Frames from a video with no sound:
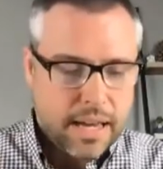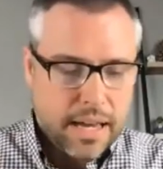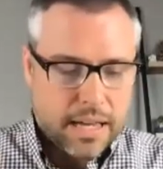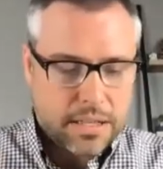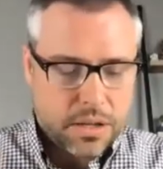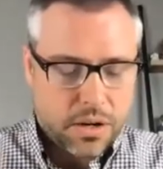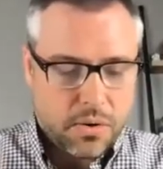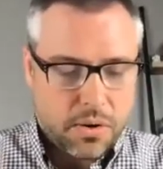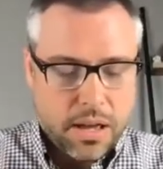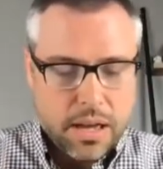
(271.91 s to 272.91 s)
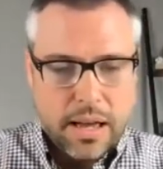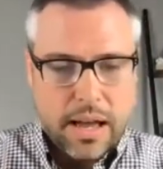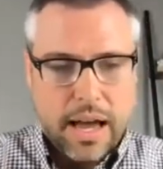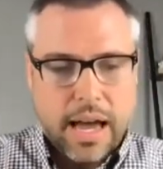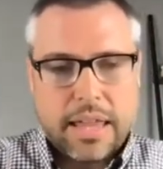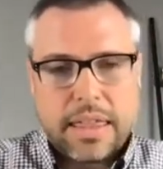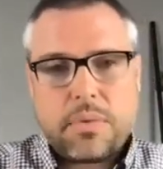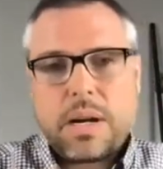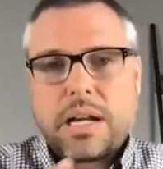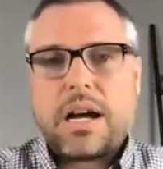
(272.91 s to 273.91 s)
And so I think
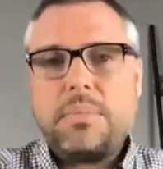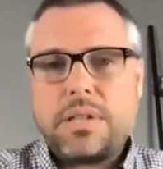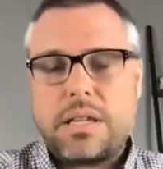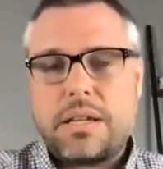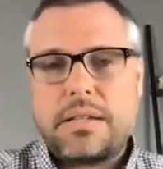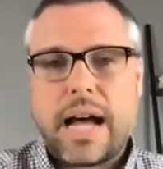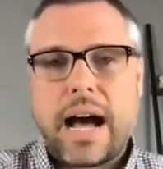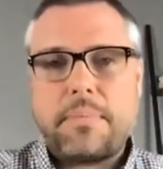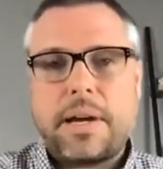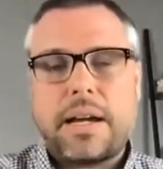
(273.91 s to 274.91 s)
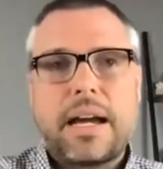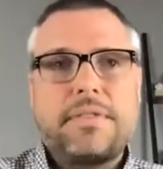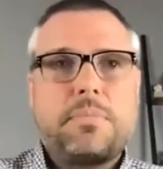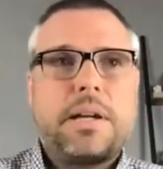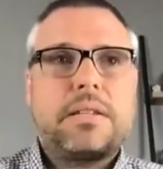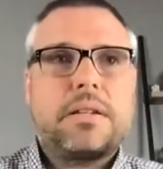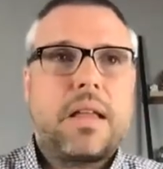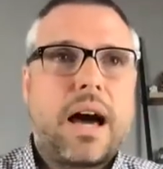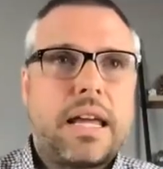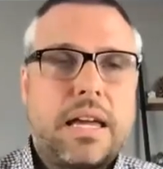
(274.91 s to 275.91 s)
when it comes to this topic, I've spent a
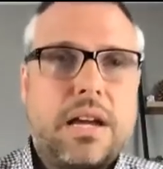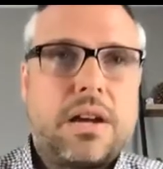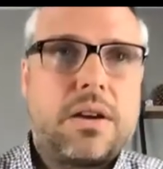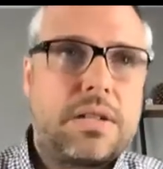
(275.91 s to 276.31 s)
lot of years.